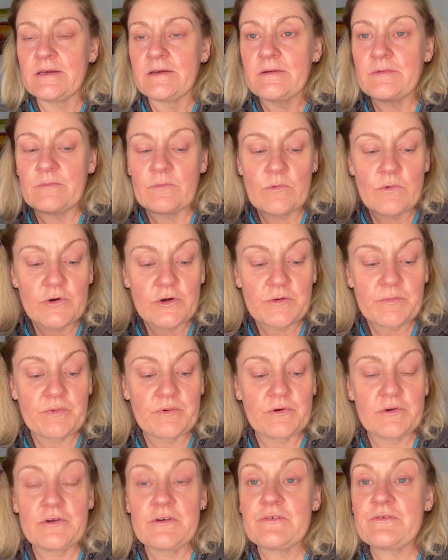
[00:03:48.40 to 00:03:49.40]

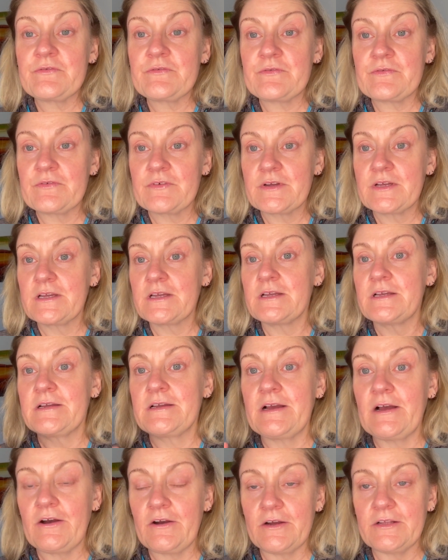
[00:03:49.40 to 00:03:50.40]
waterproof
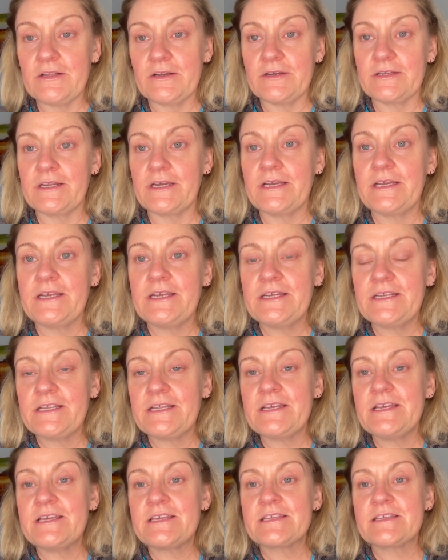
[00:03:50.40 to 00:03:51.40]
eyeliner. It
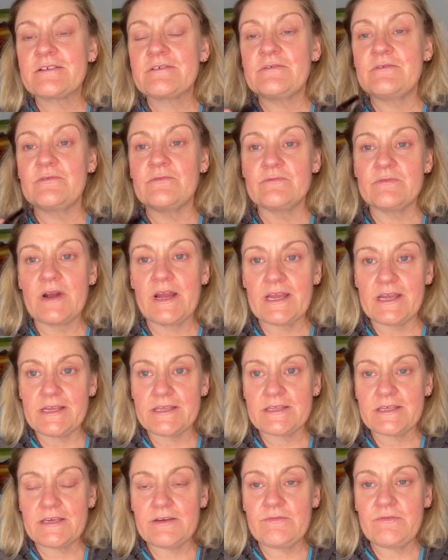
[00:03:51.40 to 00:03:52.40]
is
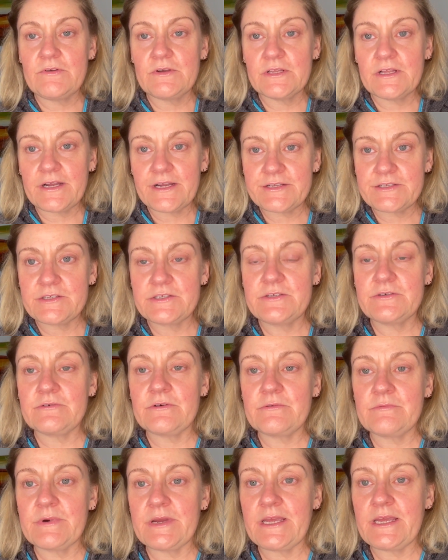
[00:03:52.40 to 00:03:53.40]
great. If you like to do
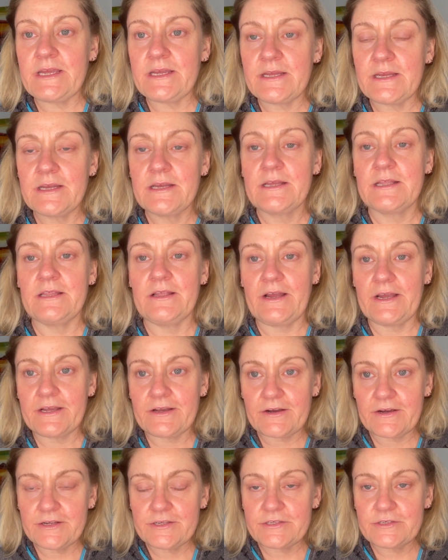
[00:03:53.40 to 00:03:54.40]
a wing like
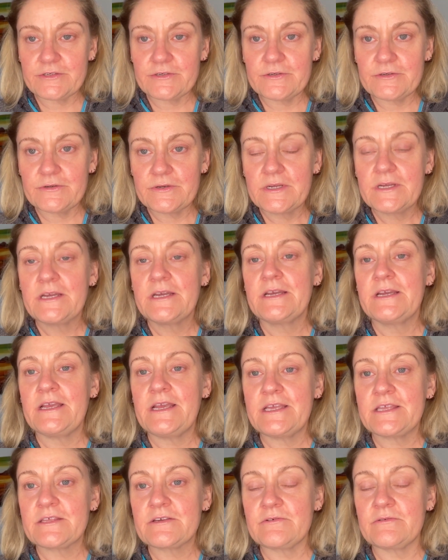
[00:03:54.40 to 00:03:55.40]
I do,
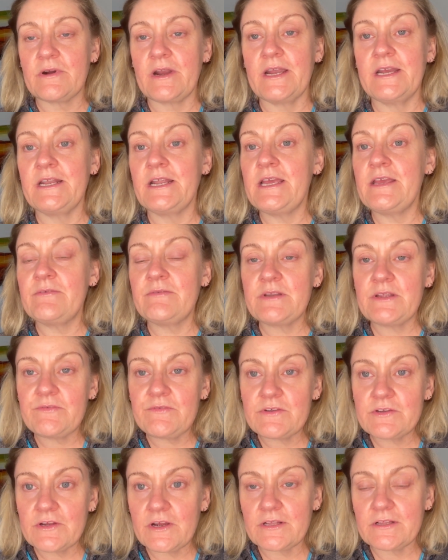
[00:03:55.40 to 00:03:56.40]
it's great. Even if
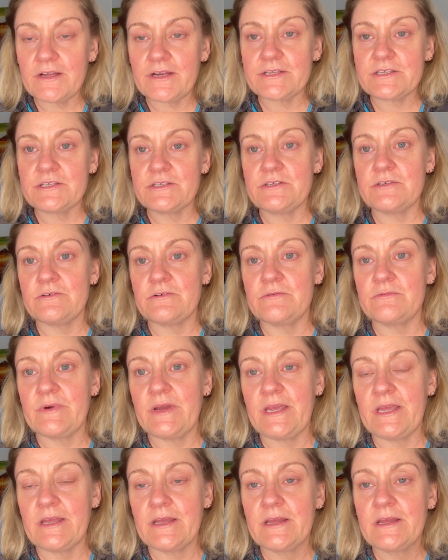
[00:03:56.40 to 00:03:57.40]
you don't like to do a
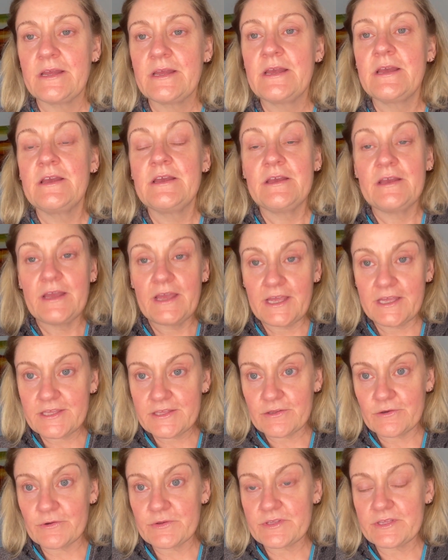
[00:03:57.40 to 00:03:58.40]
wing,
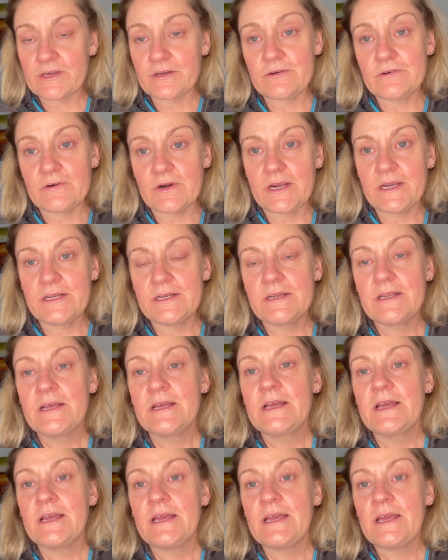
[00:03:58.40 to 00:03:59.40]
it's also great.
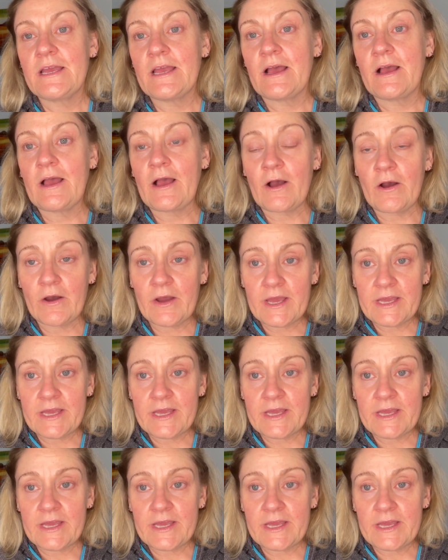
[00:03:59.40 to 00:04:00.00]
I